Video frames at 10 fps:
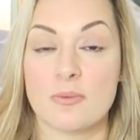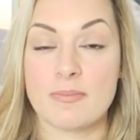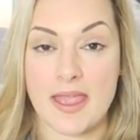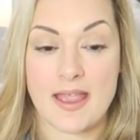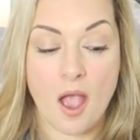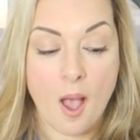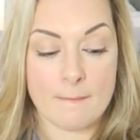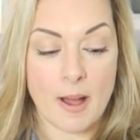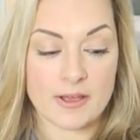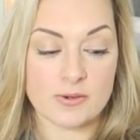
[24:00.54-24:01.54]
from me.
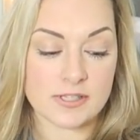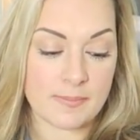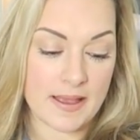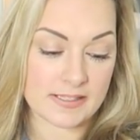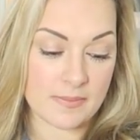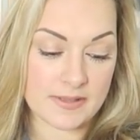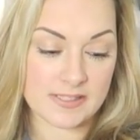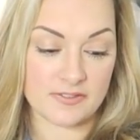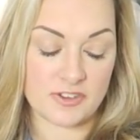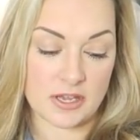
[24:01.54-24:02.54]
But I also picked up
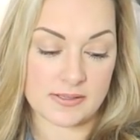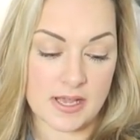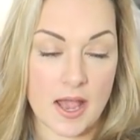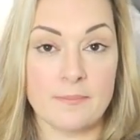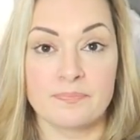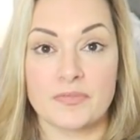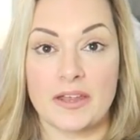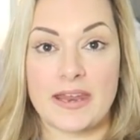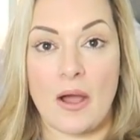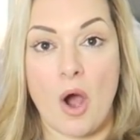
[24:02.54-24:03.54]
this diffuser.
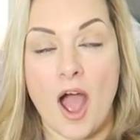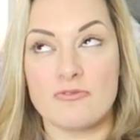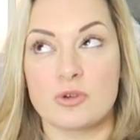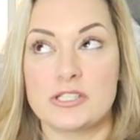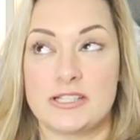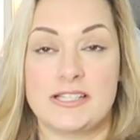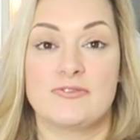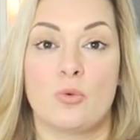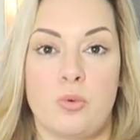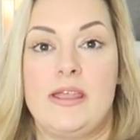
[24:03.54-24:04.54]
Now I've wanted
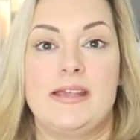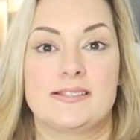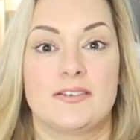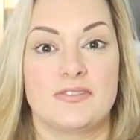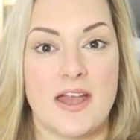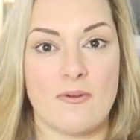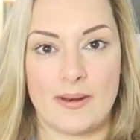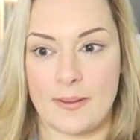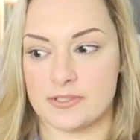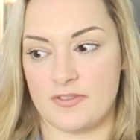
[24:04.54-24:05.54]
this for weeks and have never
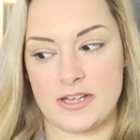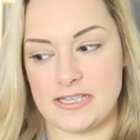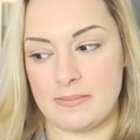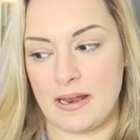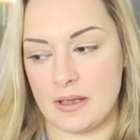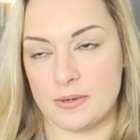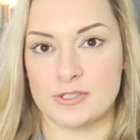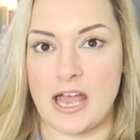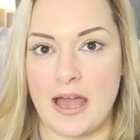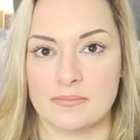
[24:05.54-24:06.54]
been able to find it in my
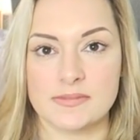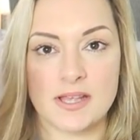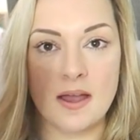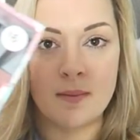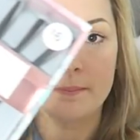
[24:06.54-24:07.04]
local towns